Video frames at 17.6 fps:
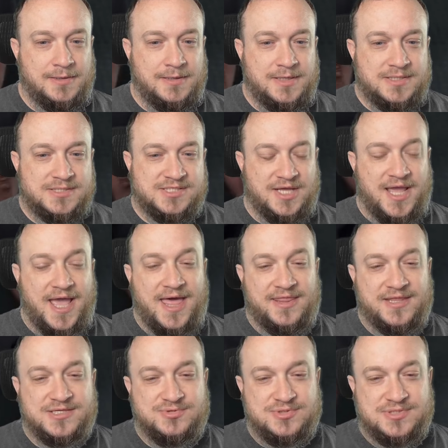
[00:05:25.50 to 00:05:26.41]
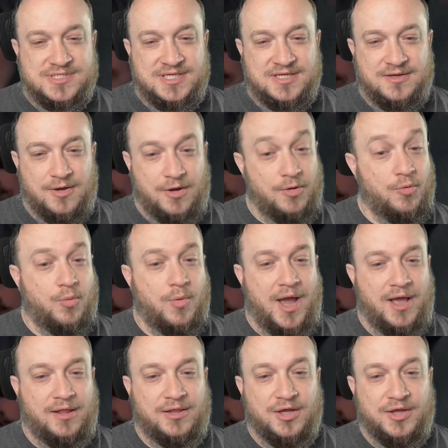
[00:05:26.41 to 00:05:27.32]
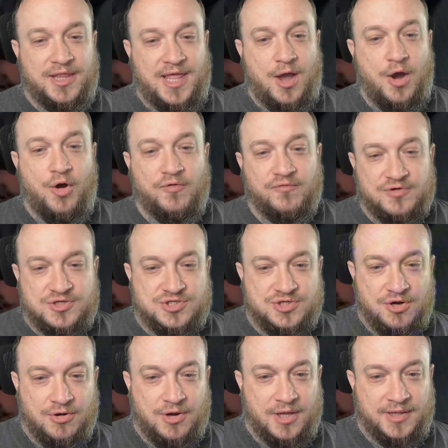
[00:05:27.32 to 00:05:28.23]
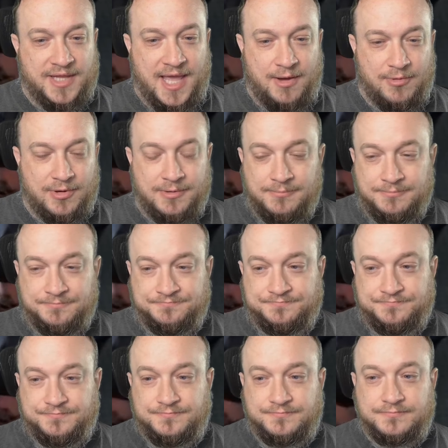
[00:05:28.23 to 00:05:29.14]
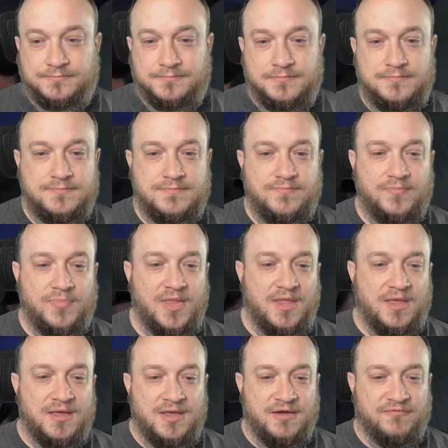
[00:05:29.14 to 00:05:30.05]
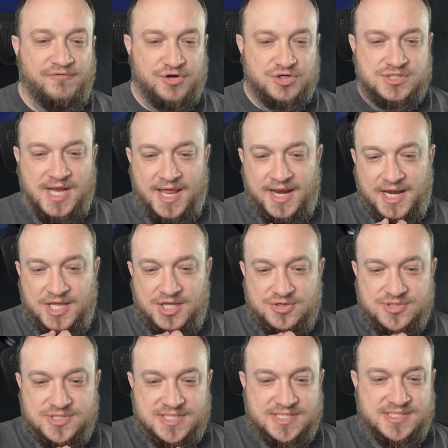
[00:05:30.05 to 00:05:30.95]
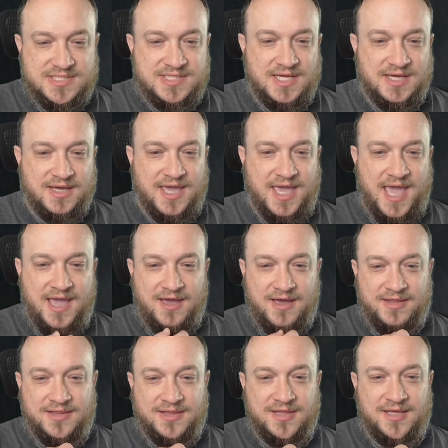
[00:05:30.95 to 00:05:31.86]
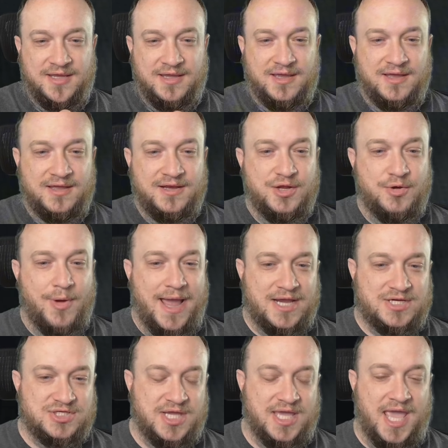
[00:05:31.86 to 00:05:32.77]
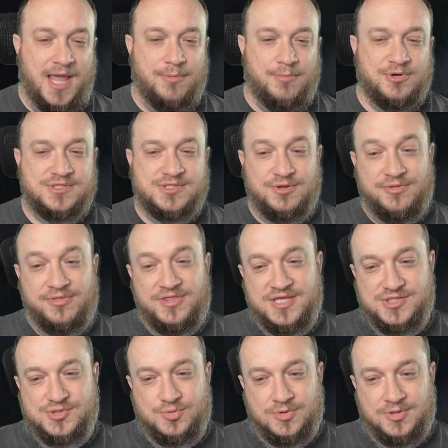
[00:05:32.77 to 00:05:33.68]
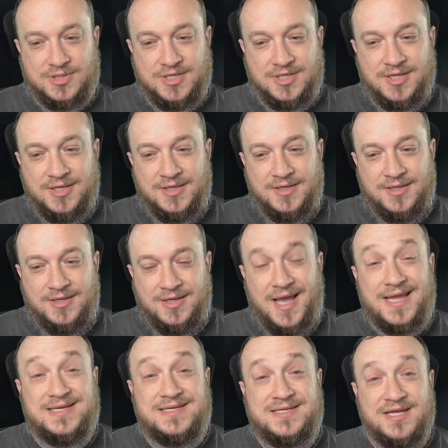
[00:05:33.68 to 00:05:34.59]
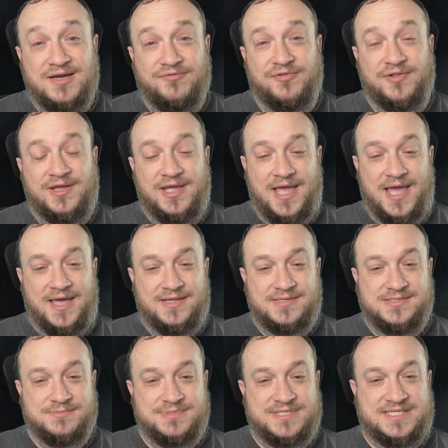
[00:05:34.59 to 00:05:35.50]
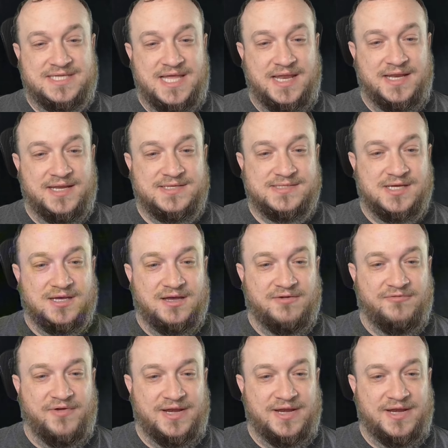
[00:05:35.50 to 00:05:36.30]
So yeah, this was the, oh wow, look at that overstroke on that one. First night I used this on the new action camera, so this one I definitely had some settings off.